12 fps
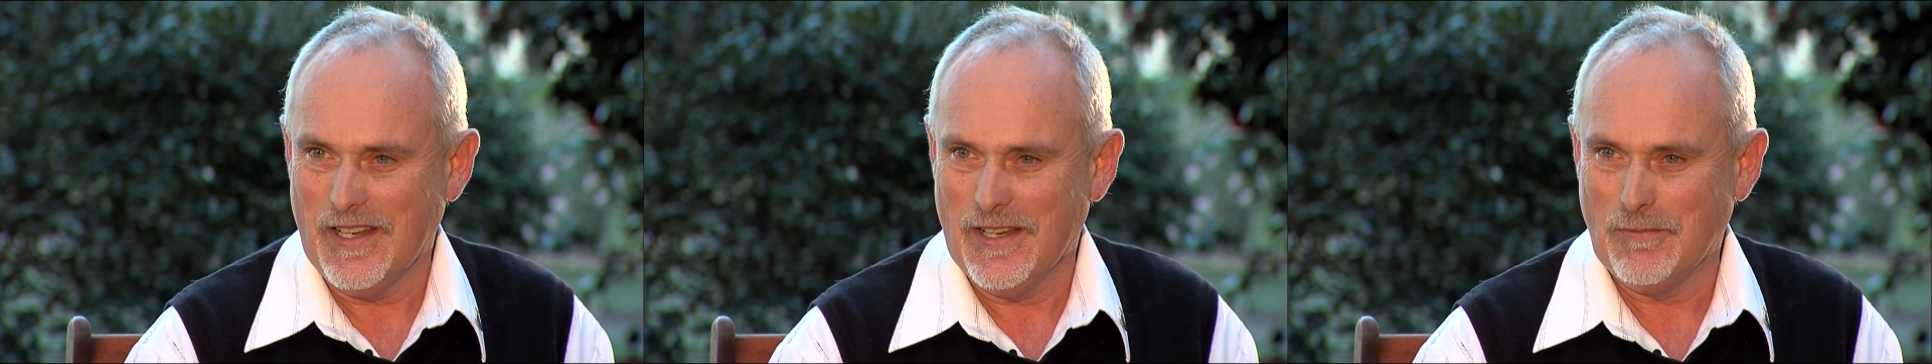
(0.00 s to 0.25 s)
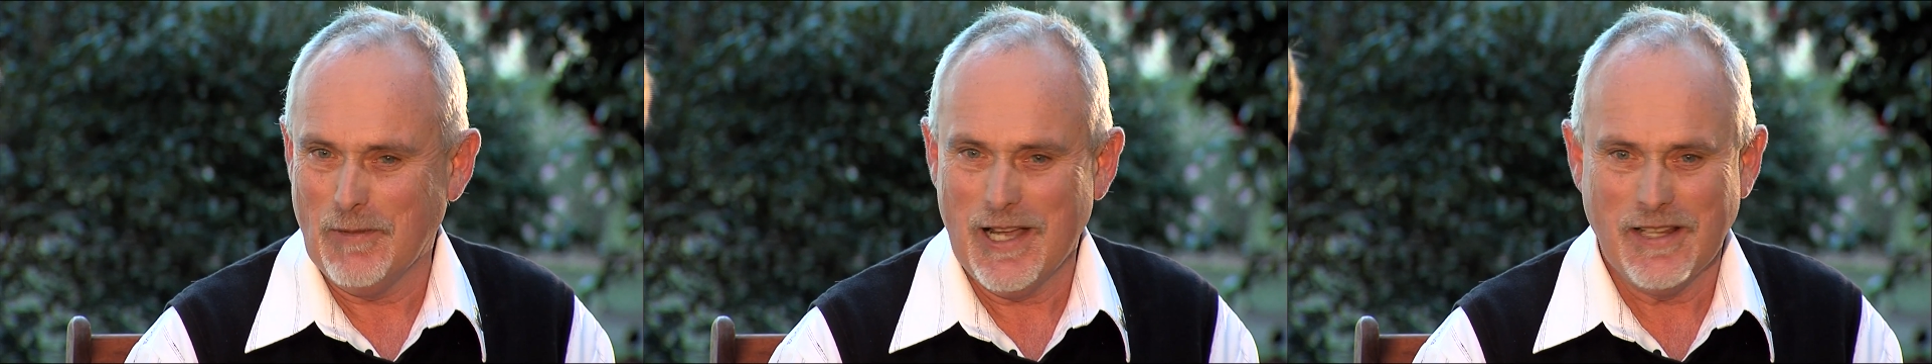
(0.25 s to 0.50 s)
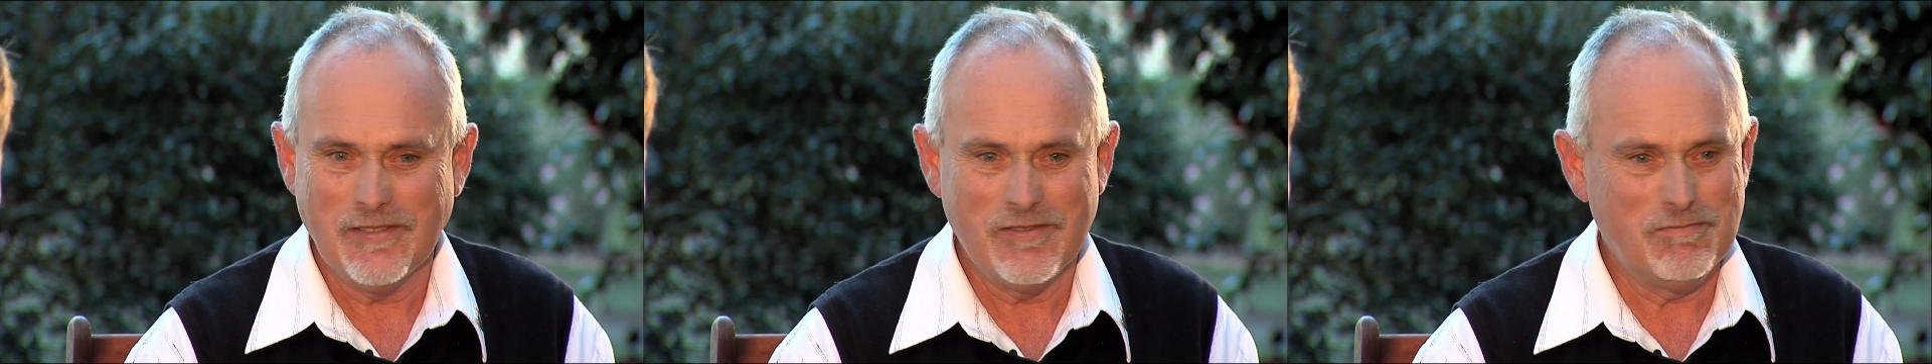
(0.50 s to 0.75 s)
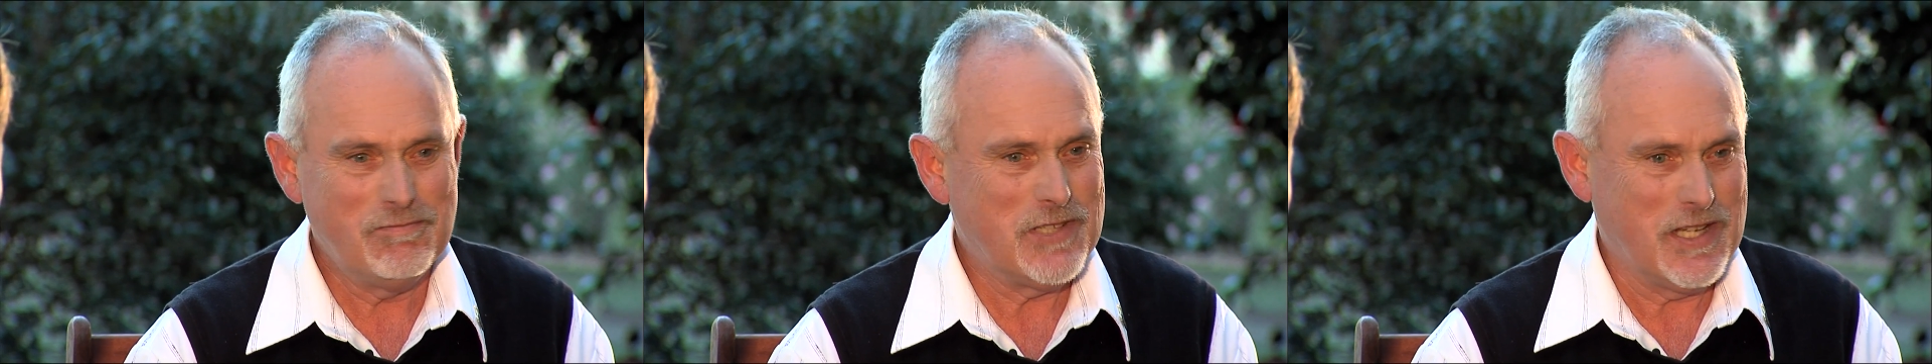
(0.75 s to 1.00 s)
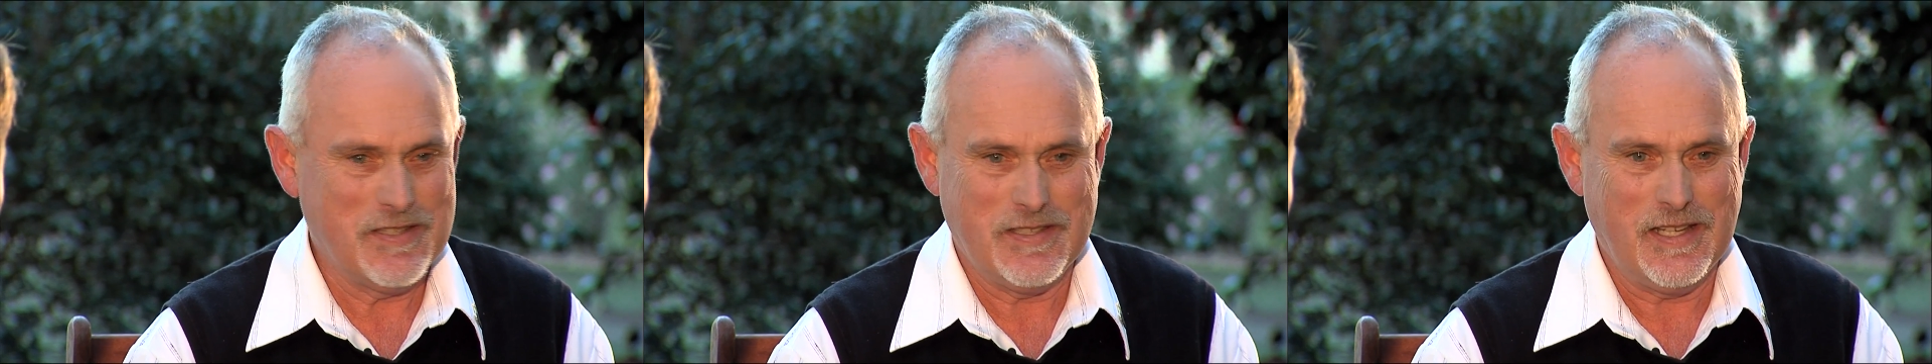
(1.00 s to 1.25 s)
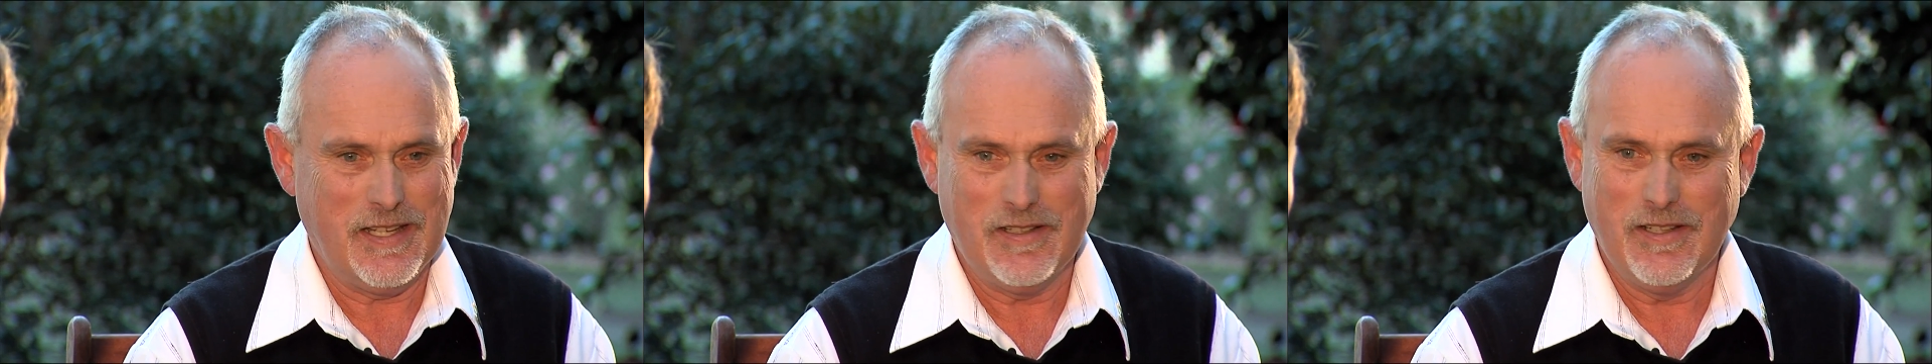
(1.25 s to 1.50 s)
and one just
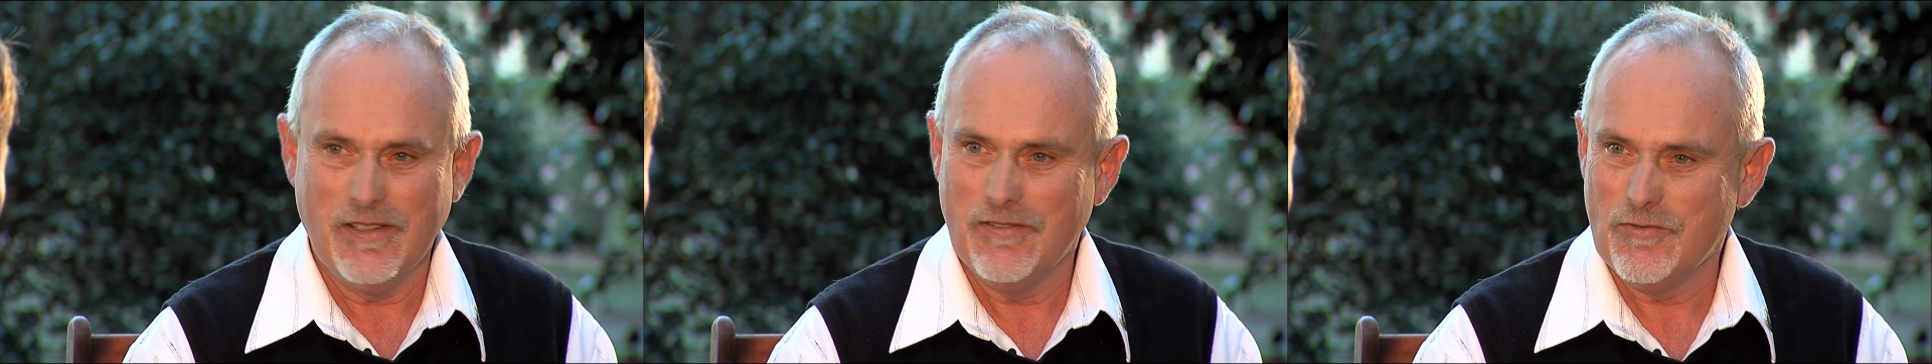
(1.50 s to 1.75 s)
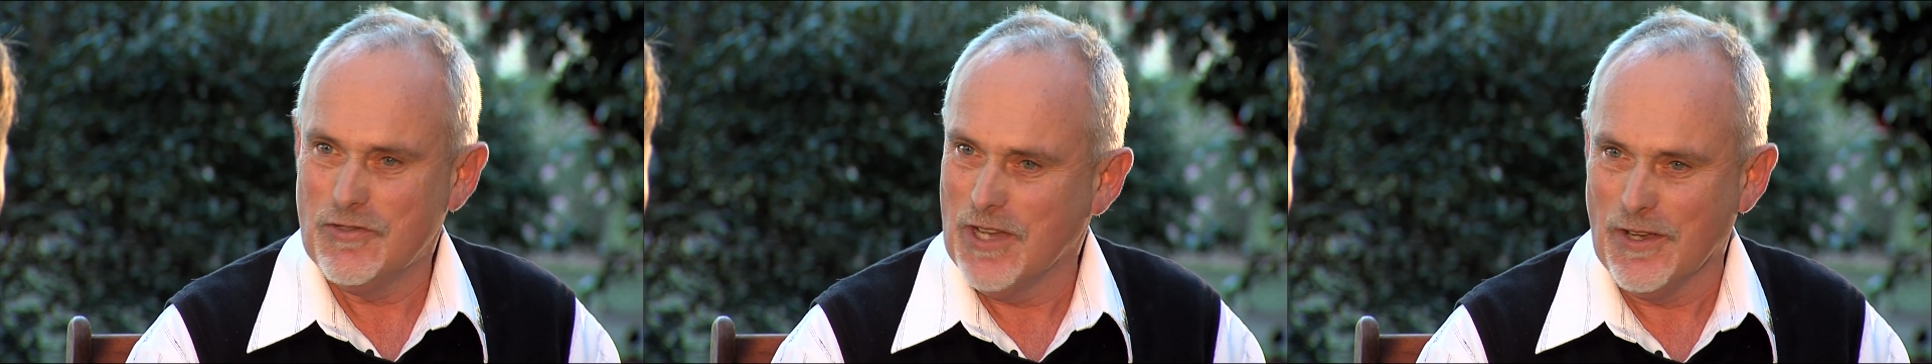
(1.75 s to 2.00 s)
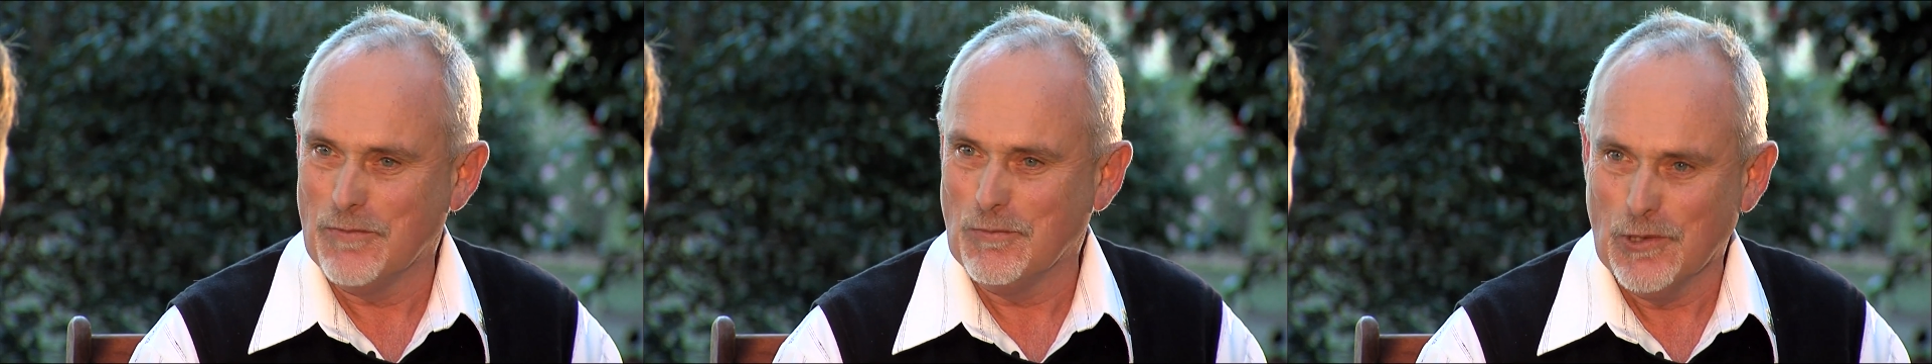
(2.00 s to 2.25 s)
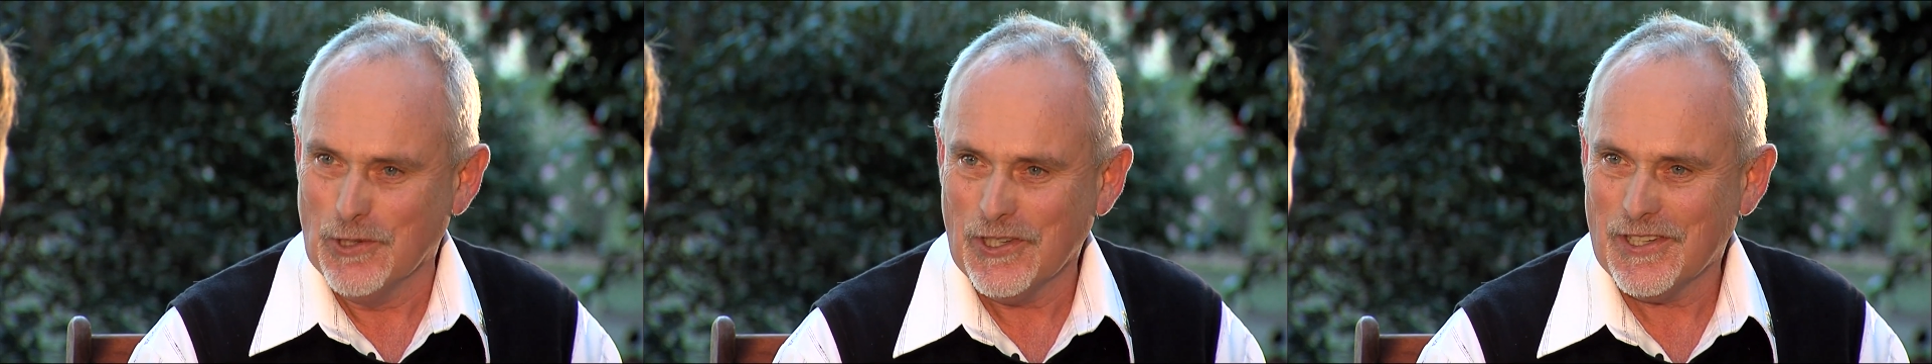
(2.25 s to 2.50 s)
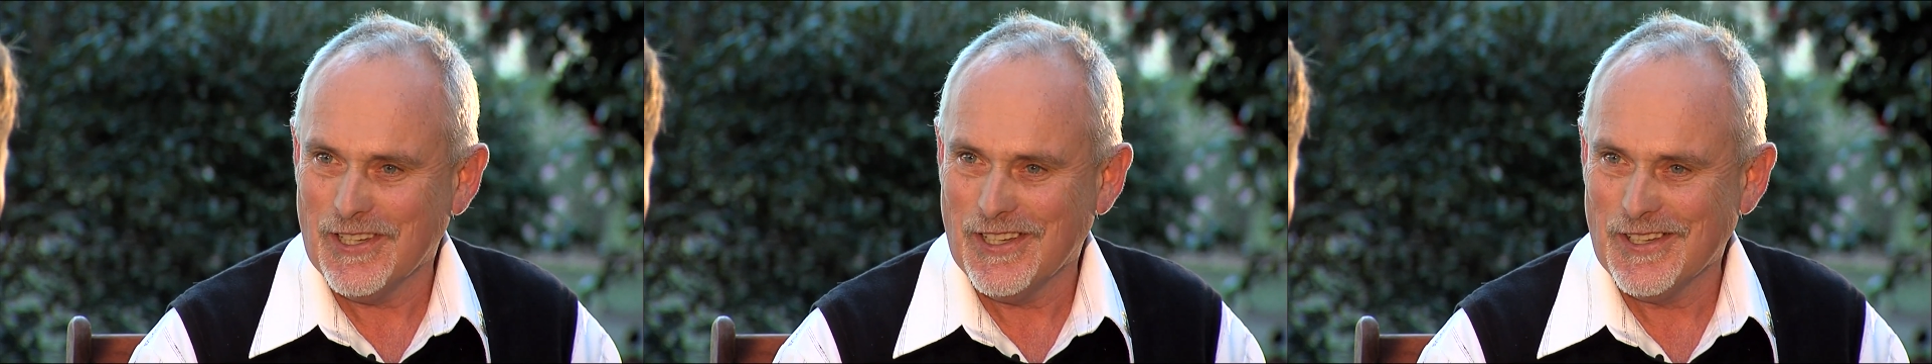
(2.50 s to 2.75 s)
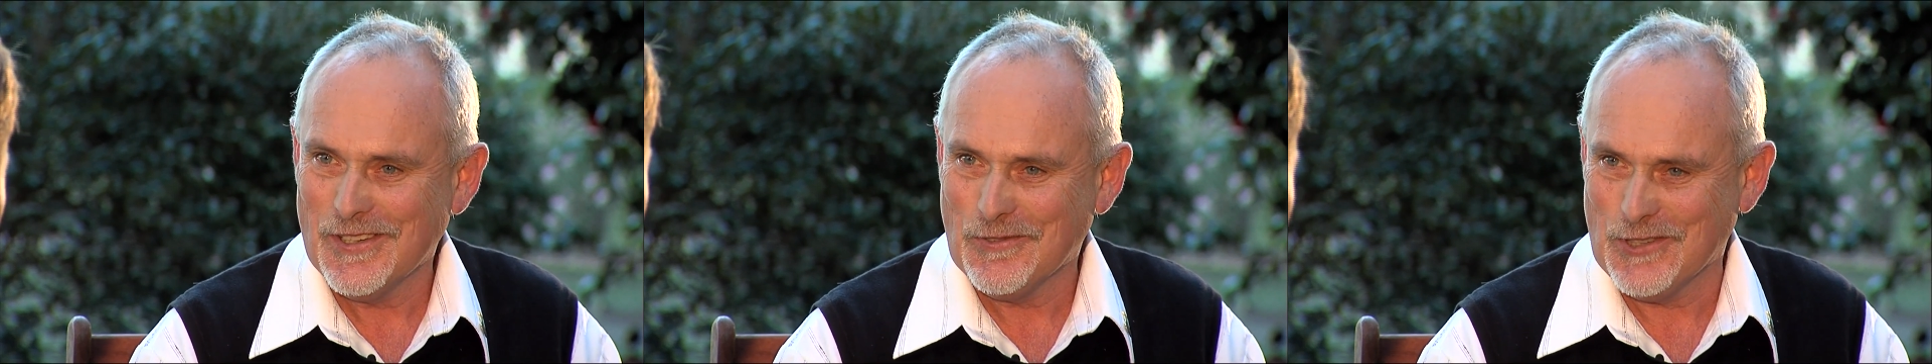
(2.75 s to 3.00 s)
said don't work,
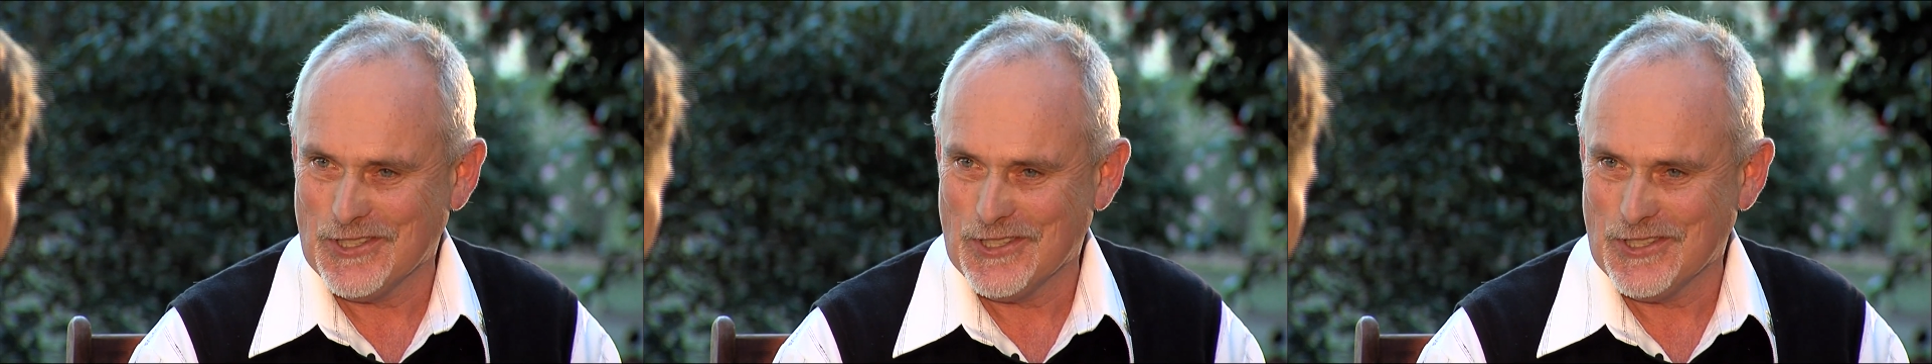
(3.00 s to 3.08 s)
which